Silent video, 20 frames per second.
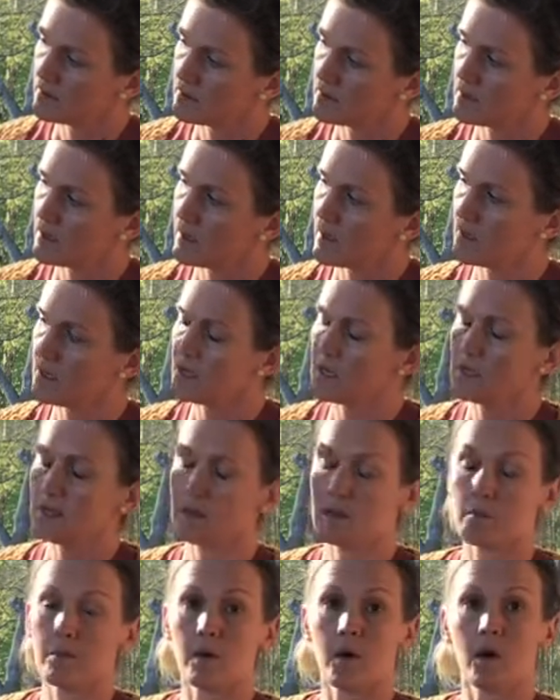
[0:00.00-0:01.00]
Cutting
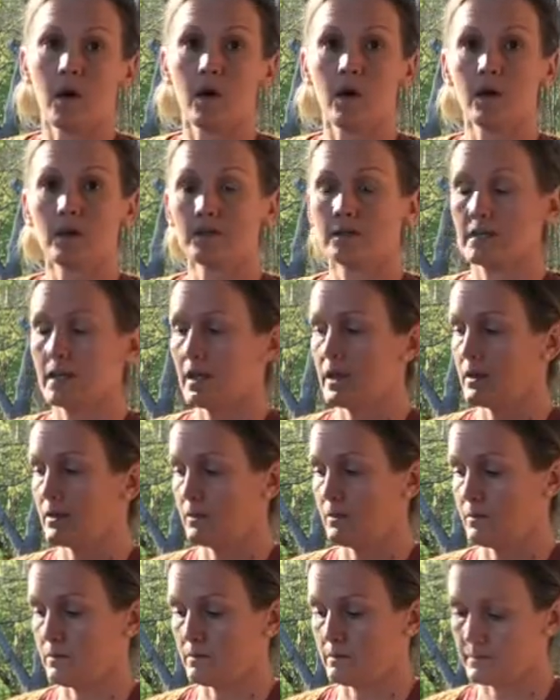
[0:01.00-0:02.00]
them all
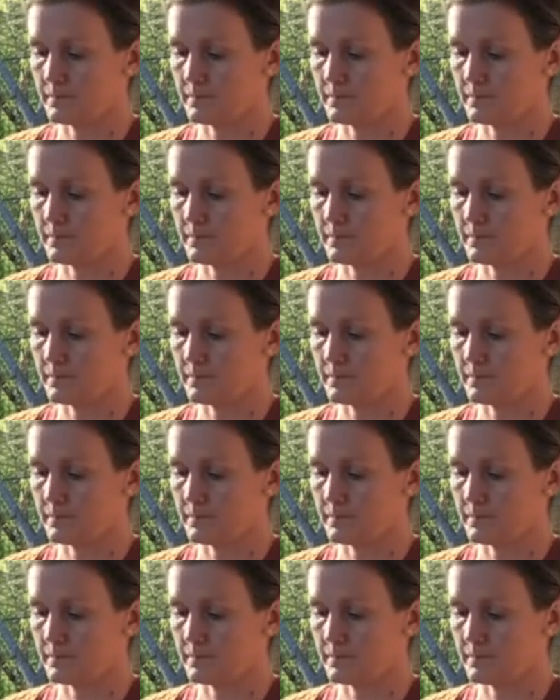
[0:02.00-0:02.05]
down.